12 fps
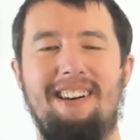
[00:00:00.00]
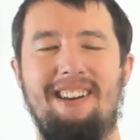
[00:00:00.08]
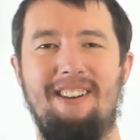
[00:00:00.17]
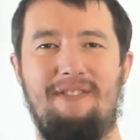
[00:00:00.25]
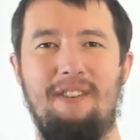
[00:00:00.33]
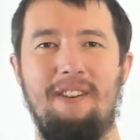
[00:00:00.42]

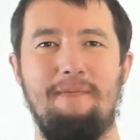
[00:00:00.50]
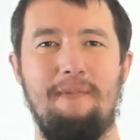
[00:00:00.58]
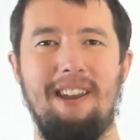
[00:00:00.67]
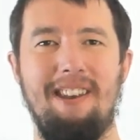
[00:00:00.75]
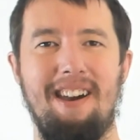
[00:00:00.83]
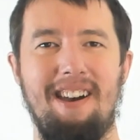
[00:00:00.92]
if you've
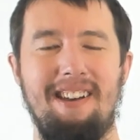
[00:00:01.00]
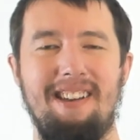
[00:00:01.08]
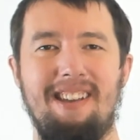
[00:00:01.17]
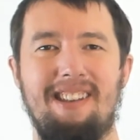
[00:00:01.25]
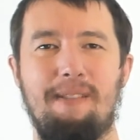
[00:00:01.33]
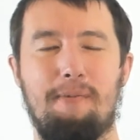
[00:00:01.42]
been
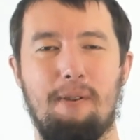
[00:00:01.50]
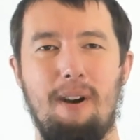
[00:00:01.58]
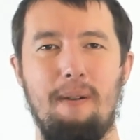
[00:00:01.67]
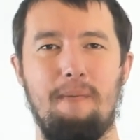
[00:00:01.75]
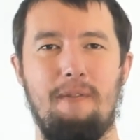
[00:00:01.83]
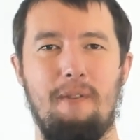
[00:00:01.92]

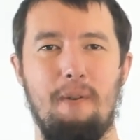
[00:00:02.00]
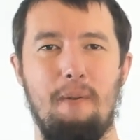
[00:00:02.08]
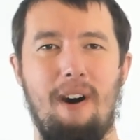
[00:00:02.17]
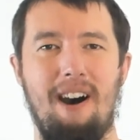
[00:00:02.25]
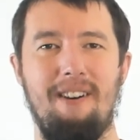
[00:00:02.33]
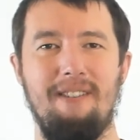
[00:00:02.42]
subscribed for a
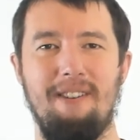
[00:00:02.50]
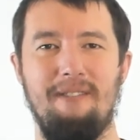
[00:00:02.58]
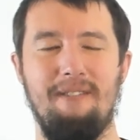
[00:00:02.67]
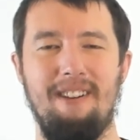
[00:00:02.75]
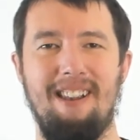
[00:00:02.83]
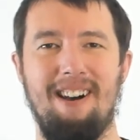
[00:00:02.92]
while,
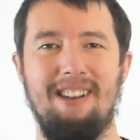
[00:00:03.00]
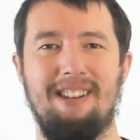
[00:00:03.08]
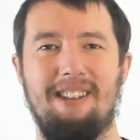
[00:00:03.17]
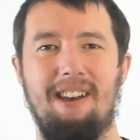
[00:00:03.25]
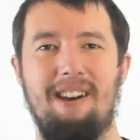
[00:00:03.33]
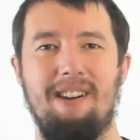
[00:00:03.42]
you'll
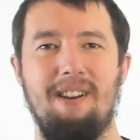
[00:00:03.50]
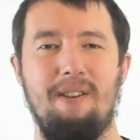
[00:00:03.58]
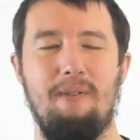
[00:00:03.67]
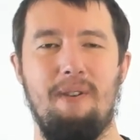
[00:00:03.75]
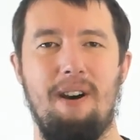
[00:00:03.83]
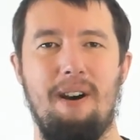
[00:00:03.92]
realise that
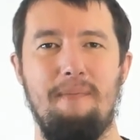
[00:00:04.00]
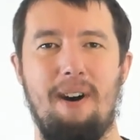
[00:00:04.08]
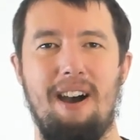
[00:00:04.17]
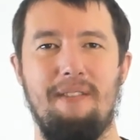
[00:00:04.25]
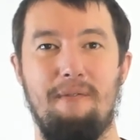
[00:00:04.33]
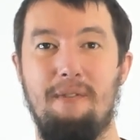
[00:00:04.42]

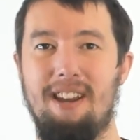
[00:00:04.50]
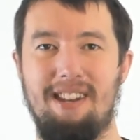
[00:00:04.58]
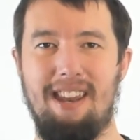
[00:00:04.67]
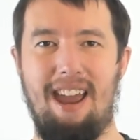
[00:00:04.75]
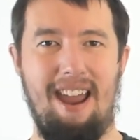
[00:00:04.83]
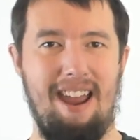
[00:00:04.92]
I haven't
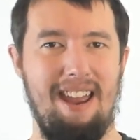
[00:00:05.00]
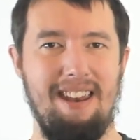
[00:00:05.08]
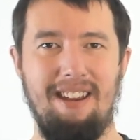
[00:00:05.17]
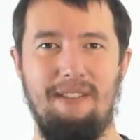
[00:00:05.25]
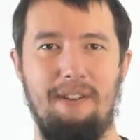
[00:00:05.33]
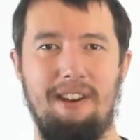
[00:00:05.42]
released
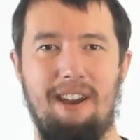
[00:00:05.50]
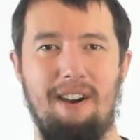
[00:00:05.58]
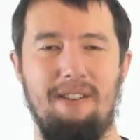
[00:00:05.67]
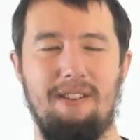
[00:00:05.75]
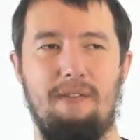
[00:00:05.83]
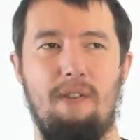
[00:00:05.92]
any
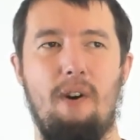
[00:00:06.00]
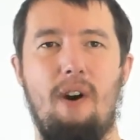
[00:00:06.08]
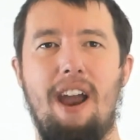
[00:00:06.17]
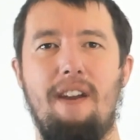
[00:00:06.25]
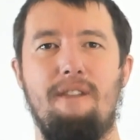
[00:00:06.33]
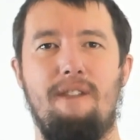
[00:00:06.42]
videos
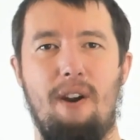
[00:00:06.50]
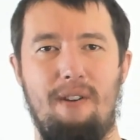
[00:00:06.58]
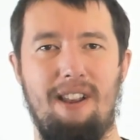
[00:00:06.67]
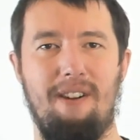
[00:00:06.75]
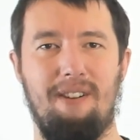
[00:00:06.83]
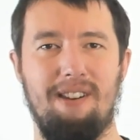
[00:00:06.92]
for a
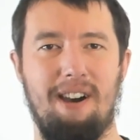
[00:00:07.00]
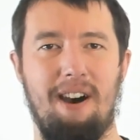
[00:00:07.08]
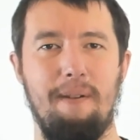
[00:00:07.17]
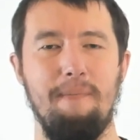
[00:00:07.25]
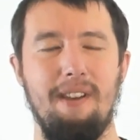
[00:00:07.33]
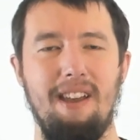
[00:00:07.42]
very long
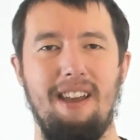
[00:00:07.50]
time,